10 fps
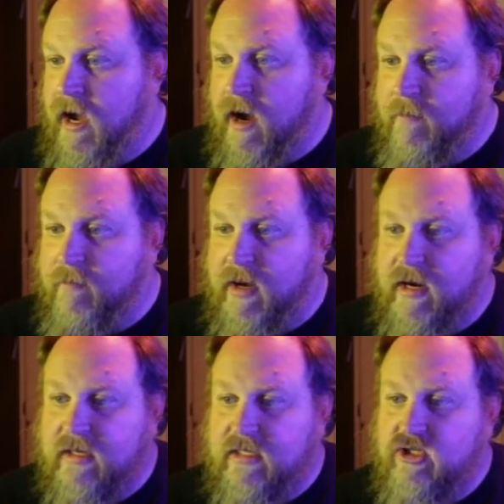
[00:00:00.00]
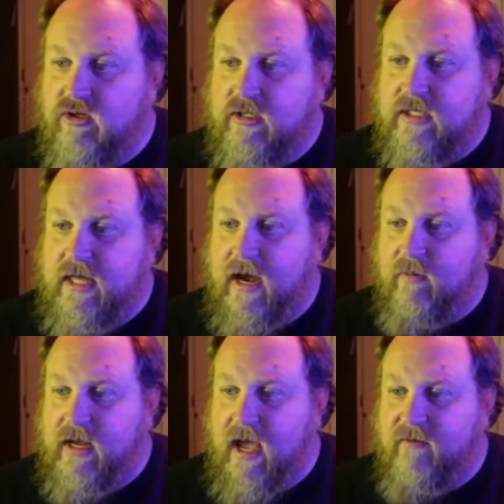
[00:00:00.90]
But additional to
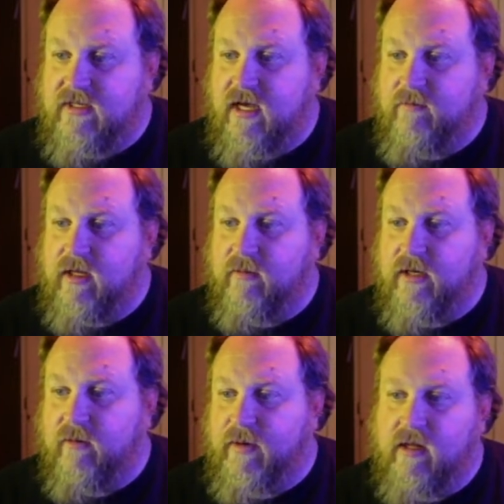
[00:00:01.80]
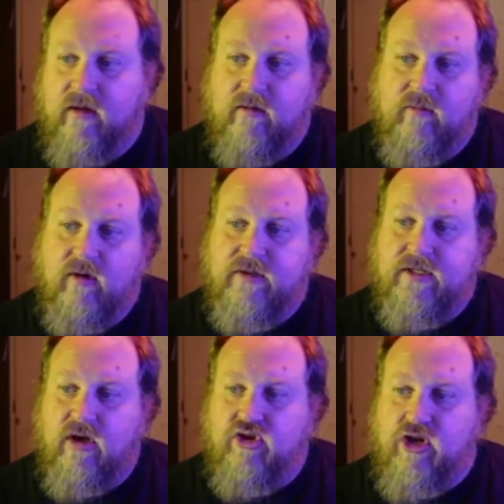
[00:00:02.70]
that, we have a 10 millimeter pillar called the
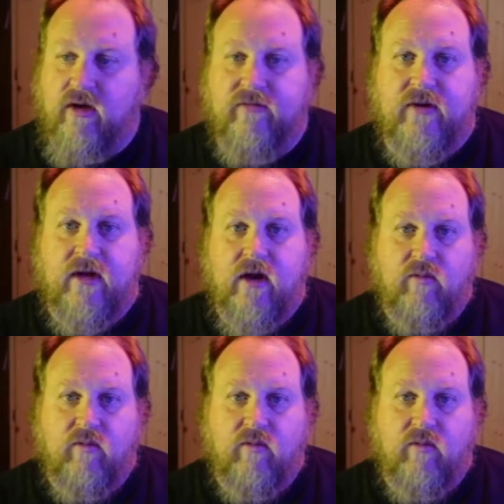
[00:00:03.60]
skull shelf,